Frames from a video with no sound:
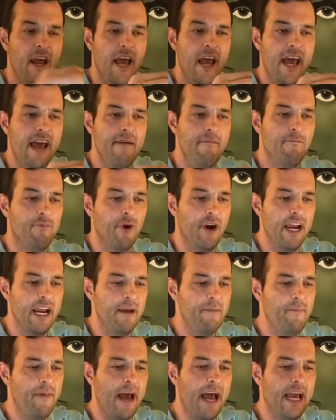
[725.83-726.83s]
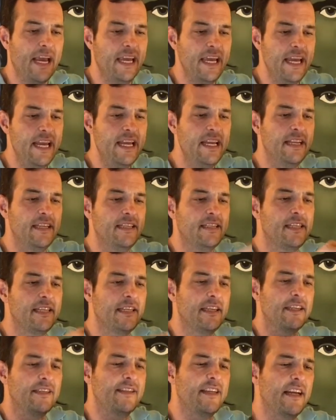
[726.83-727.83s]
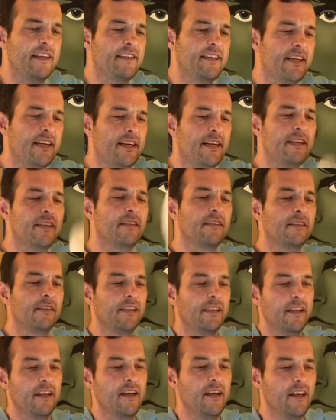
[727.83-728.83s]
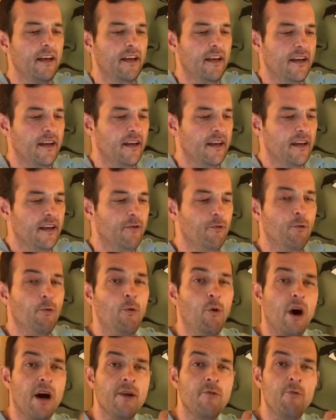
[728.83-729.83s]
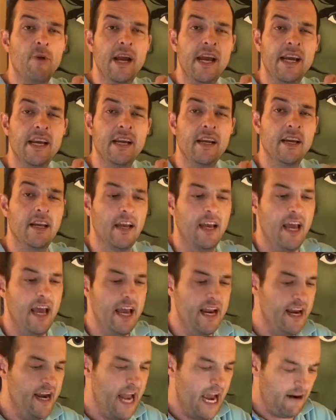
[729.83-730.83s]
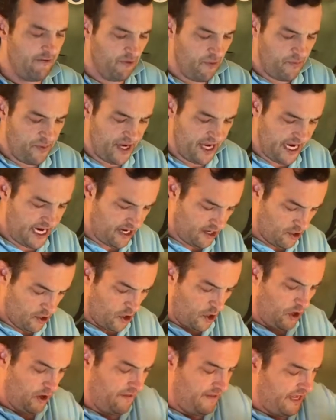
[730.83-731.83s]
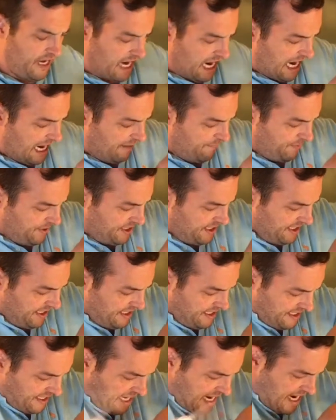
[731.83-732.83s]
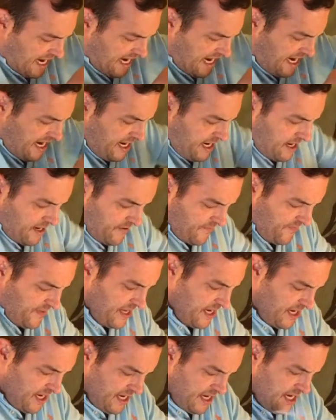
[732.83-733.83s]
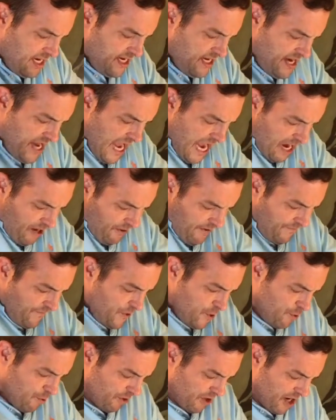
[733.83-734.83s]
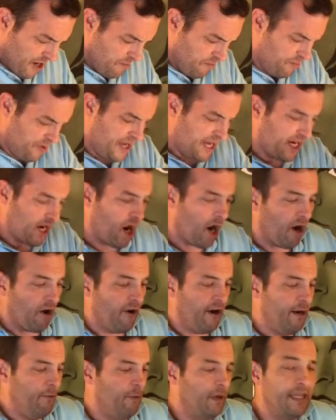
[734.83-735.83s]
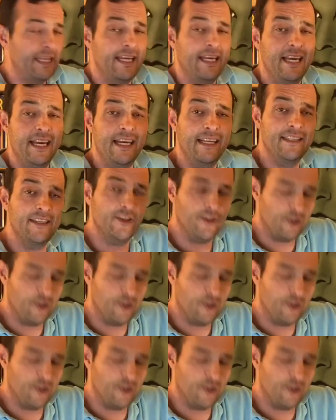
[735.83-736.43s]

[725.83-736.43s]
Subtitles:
and bring it back into the center. 1 wing, and now repeat on the opposite side. Now, if you are in a big hurry with the kids at